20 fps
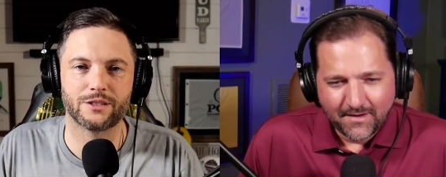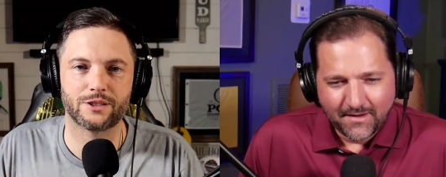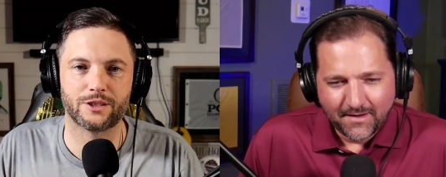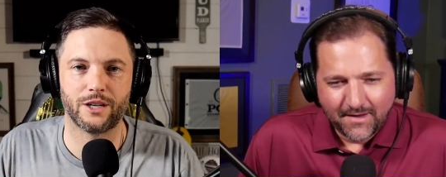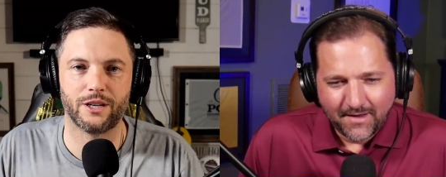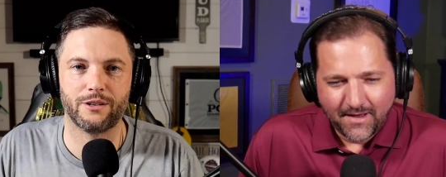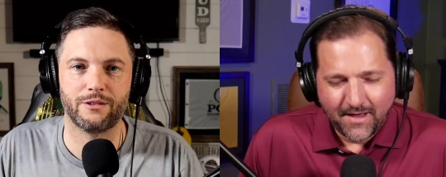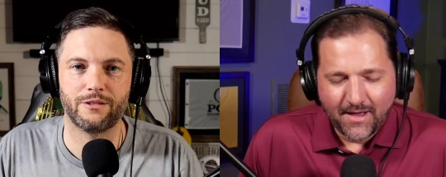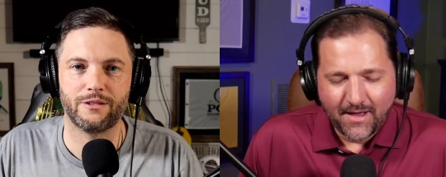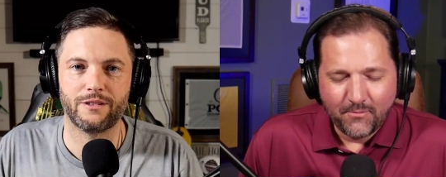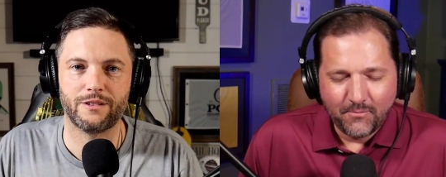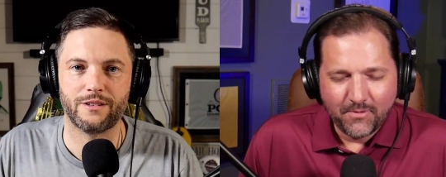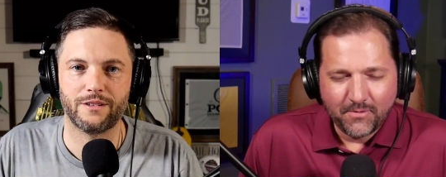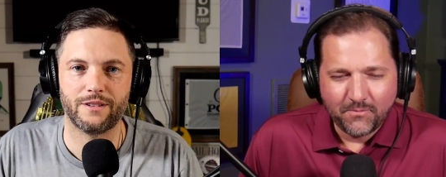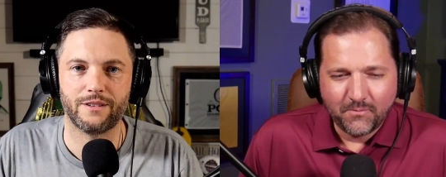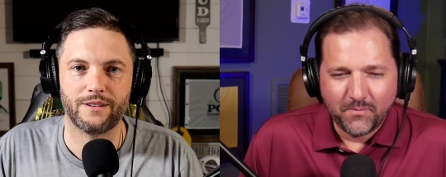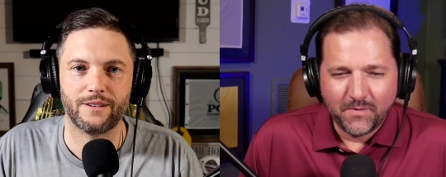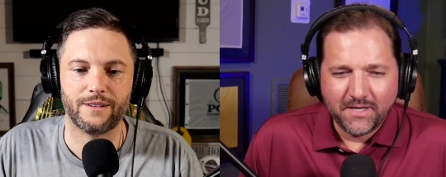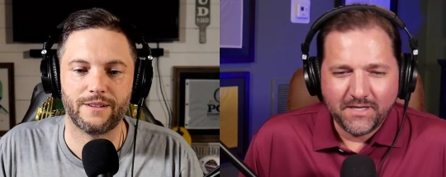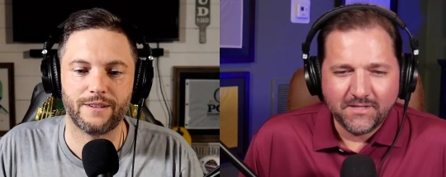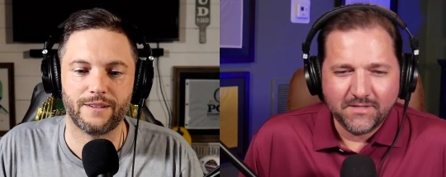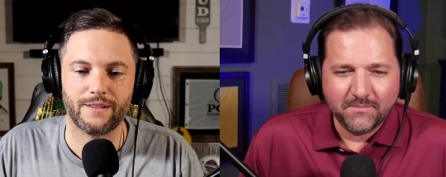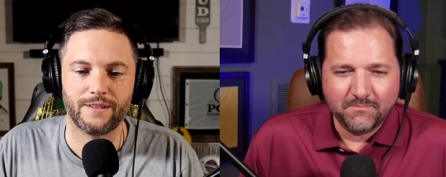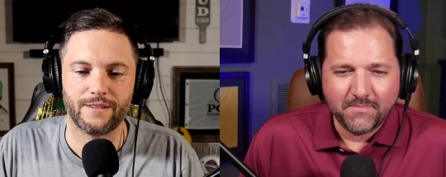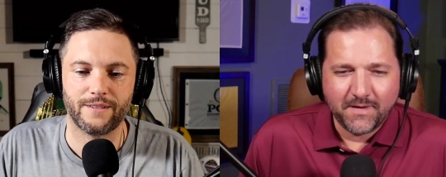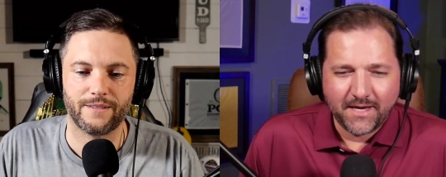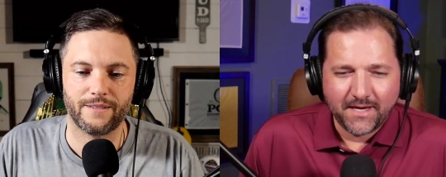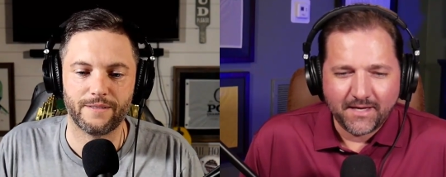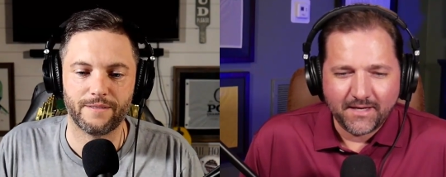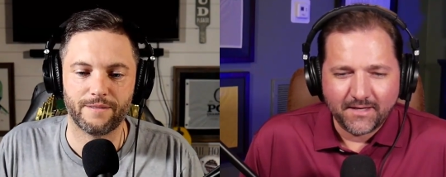Speaker 1: show.
Speaker 2: Oh, well, we should
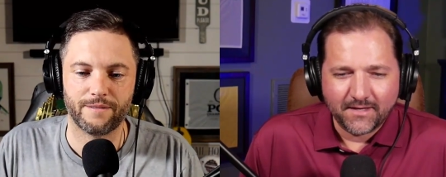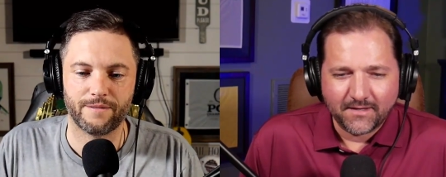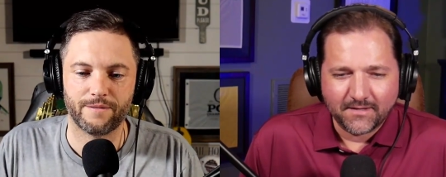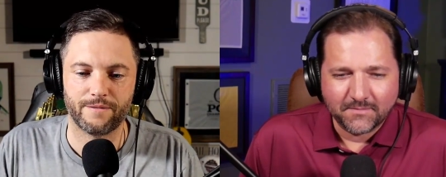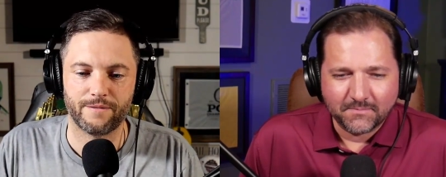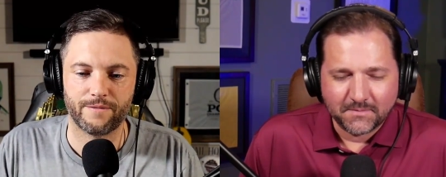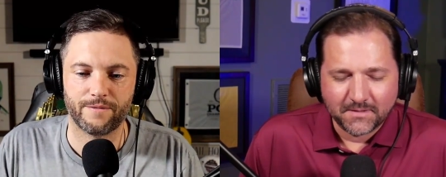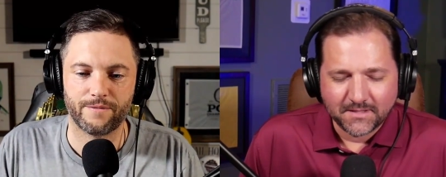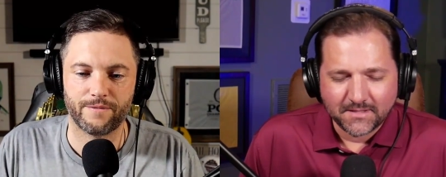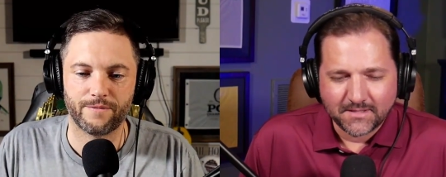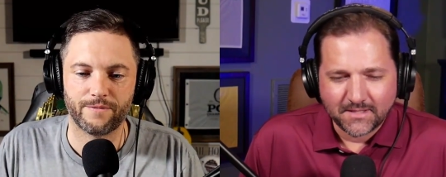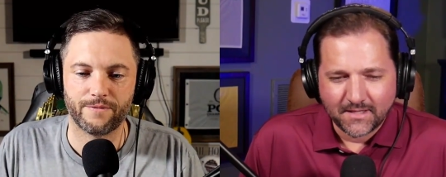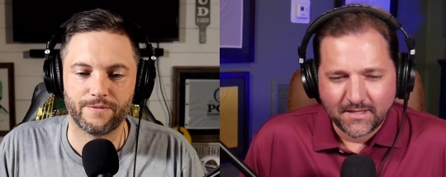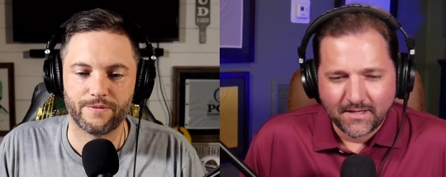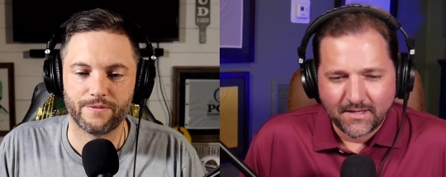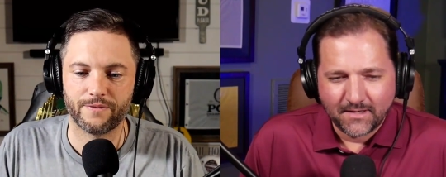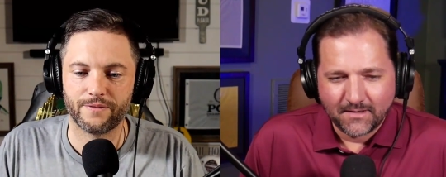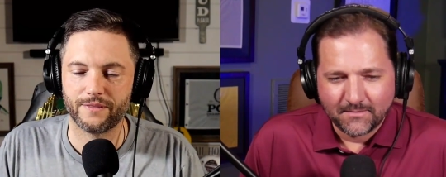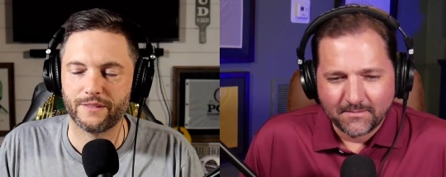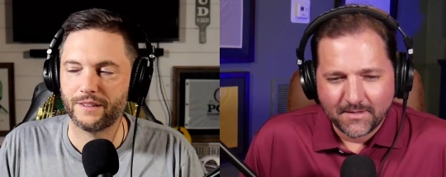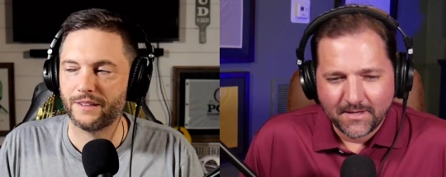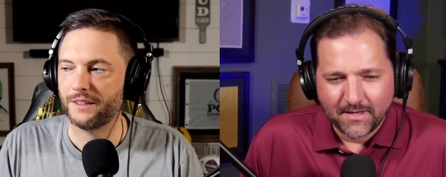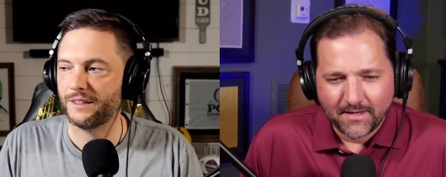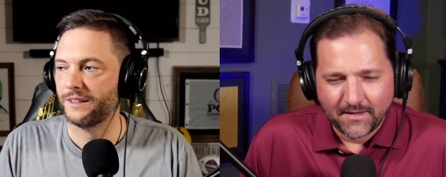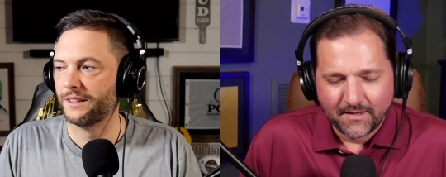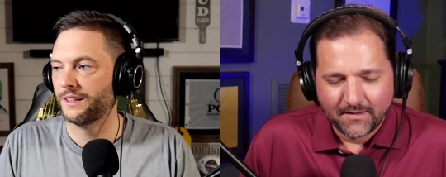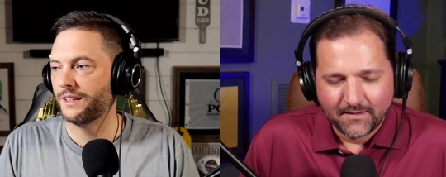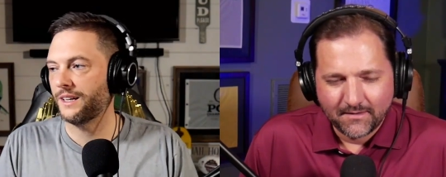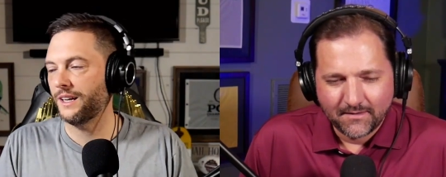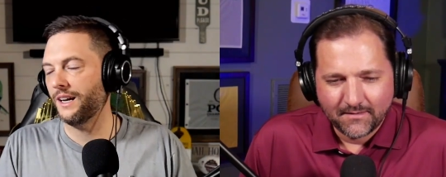make it explicit
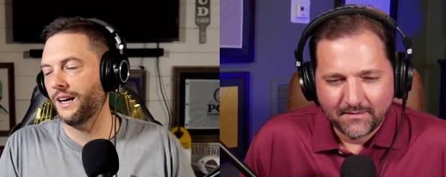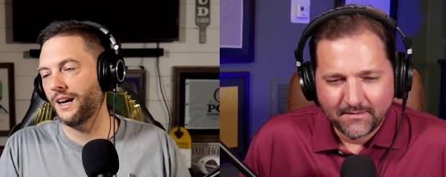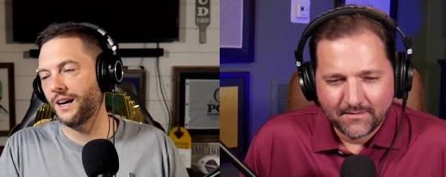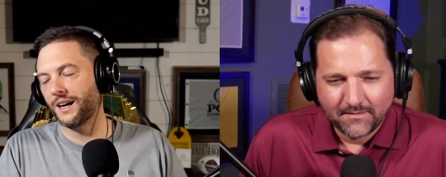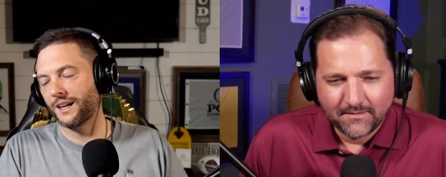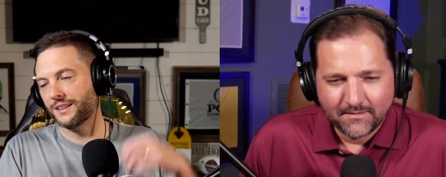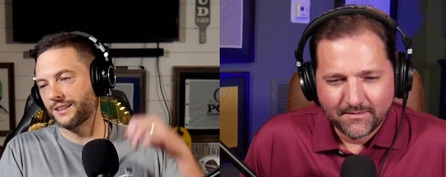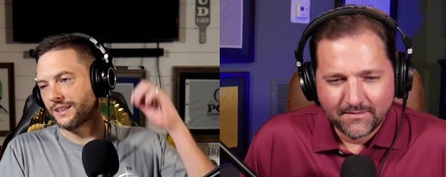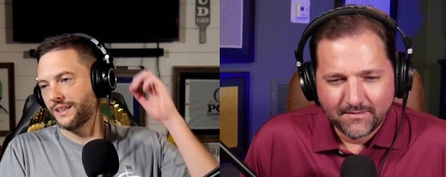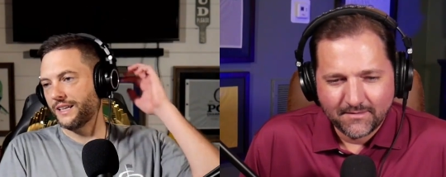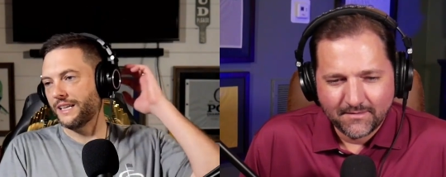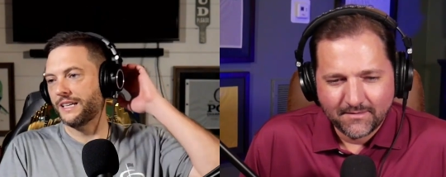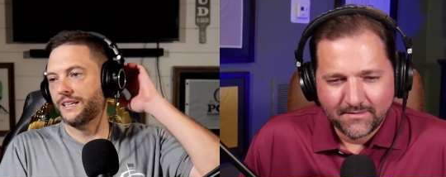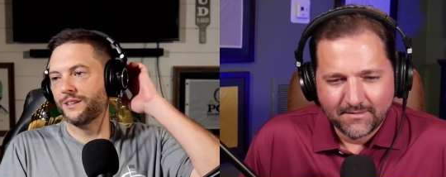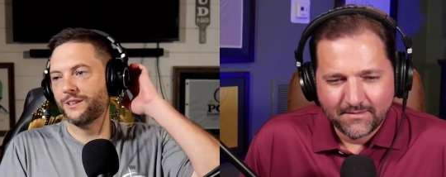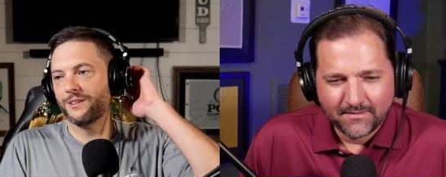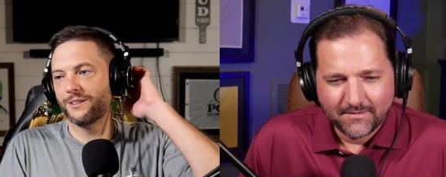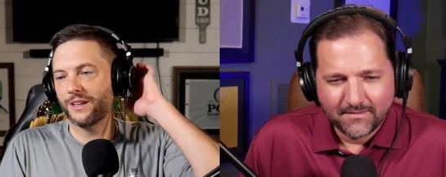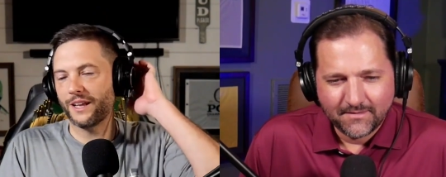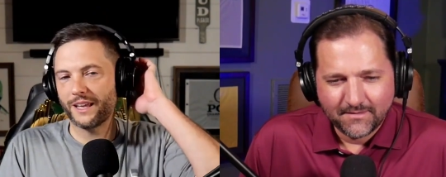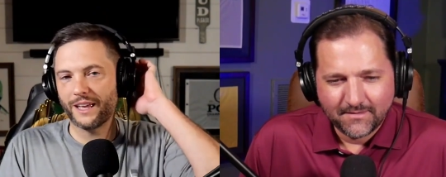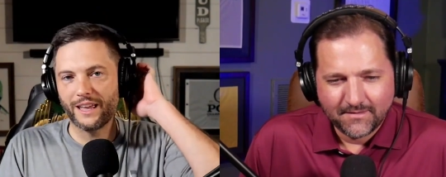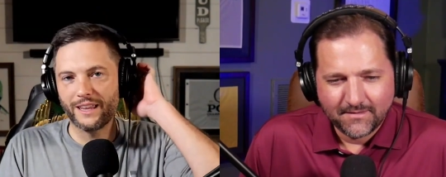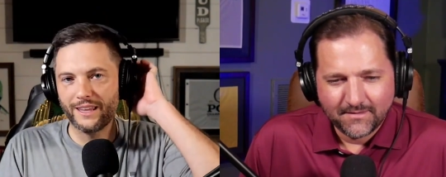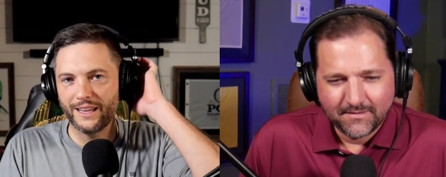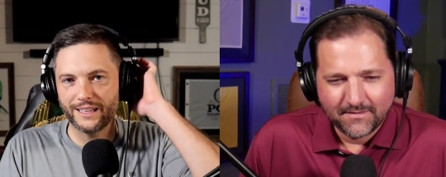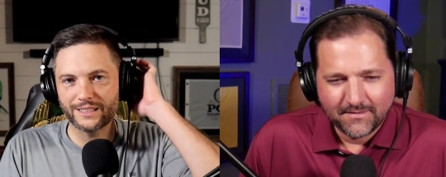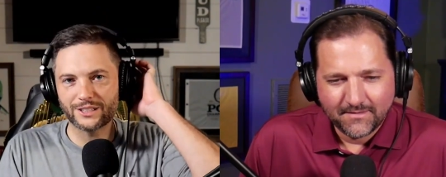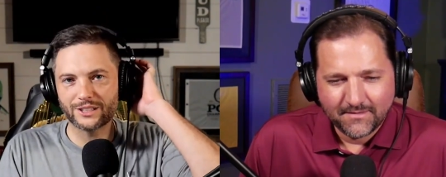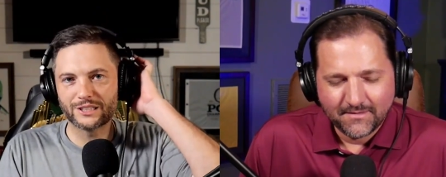anyway.
Speaker 1: Golly, dude. Like, and
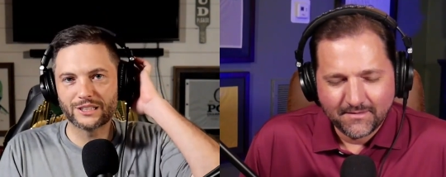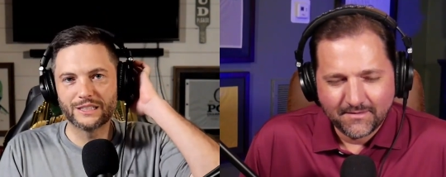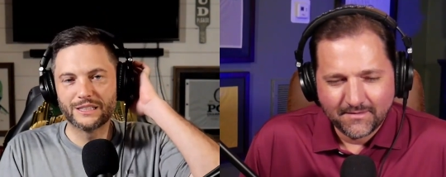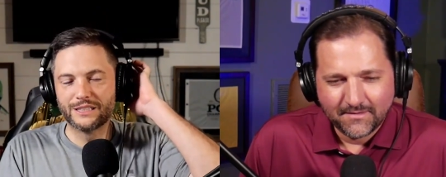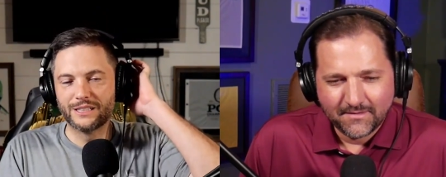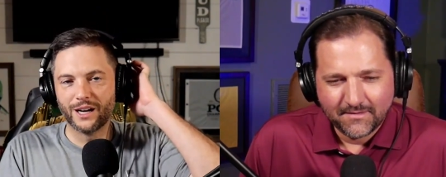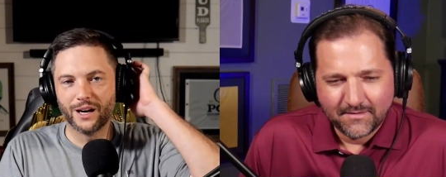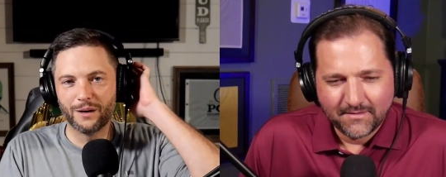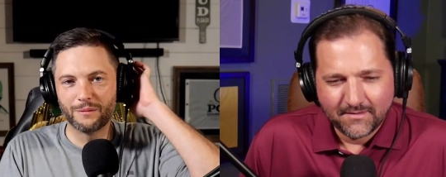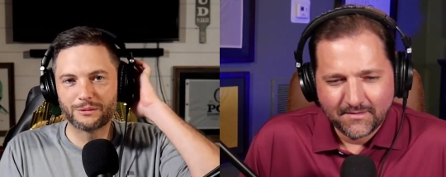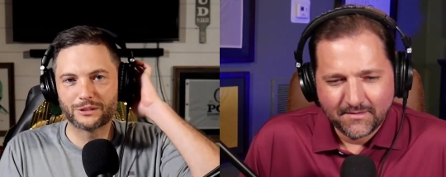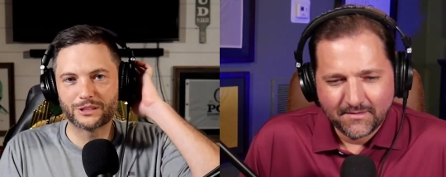that's just a dumb